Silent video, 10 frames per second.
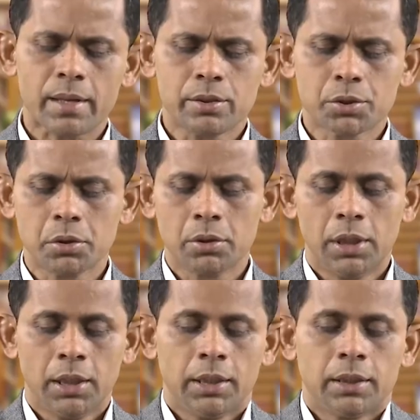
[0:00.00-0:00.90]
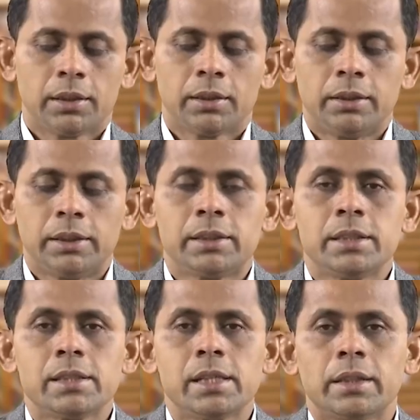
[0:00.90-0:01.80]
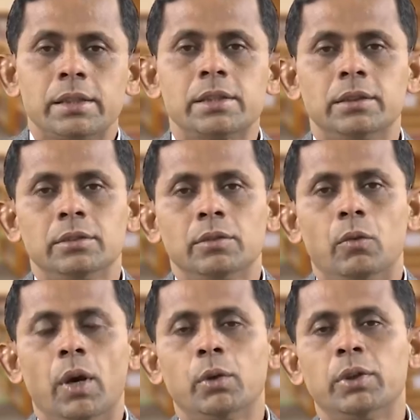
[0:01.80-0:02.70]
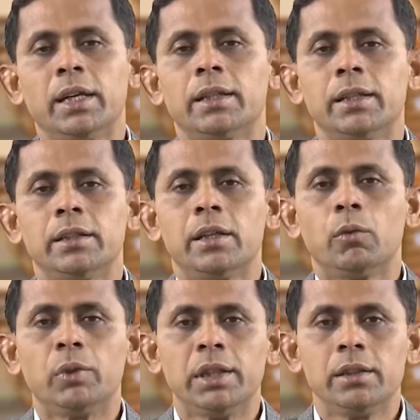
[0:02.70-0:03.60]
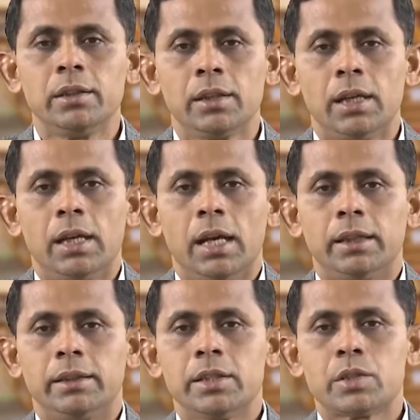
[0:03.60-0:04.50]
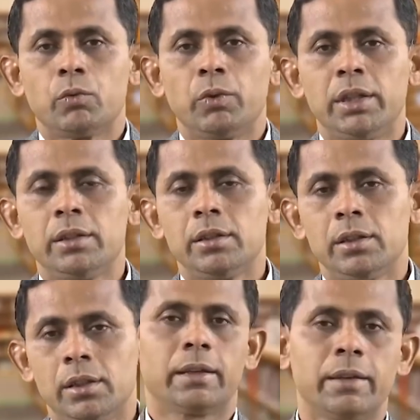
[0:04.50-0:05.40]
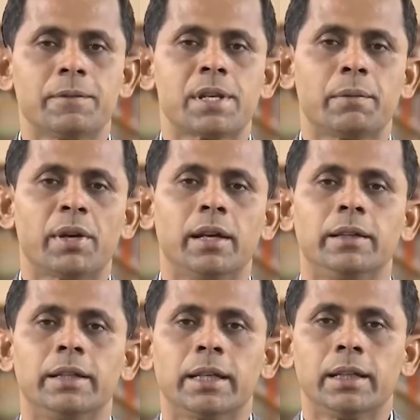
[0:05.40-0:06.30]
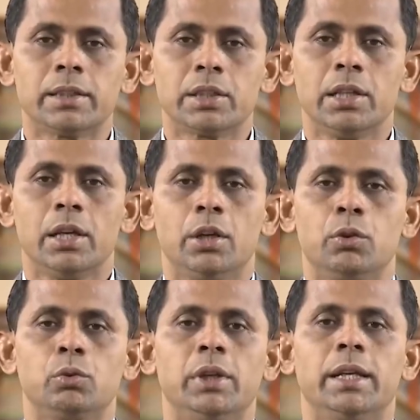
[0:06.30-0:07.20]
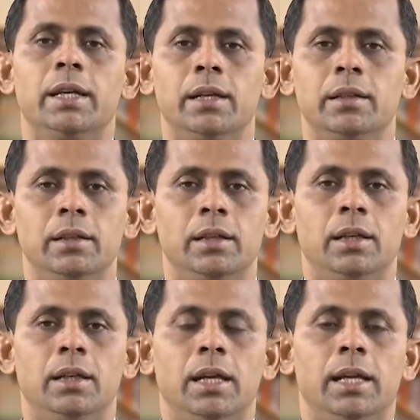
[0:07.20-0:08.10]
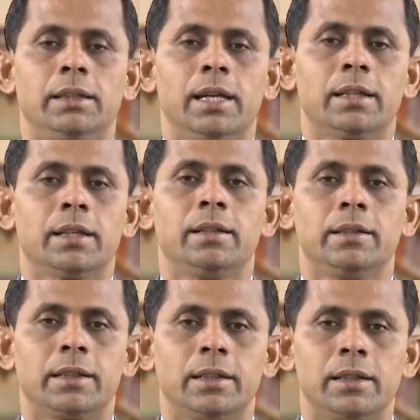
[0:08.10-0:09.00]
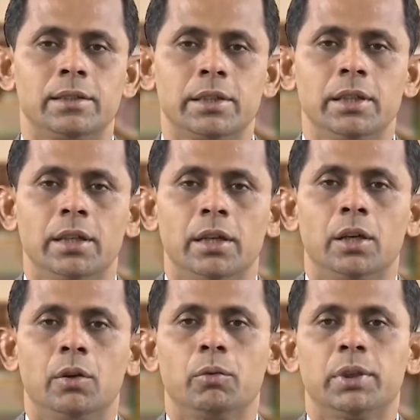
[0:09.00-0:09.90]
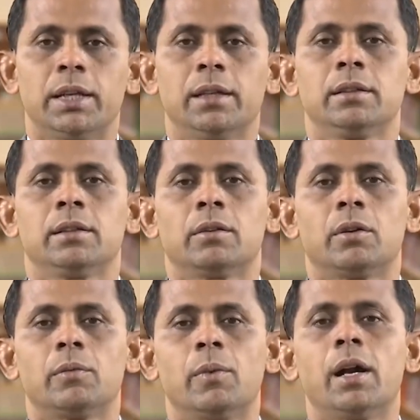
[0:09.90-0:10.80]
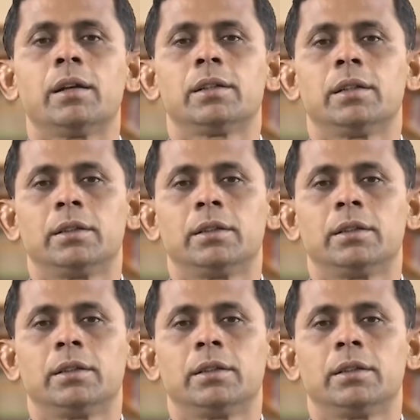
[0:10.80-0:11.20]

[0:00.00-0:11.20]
So, this is the reason why we can get the wind, and this wind gives some kinetic energy to the air, and that kinetic energy we can convert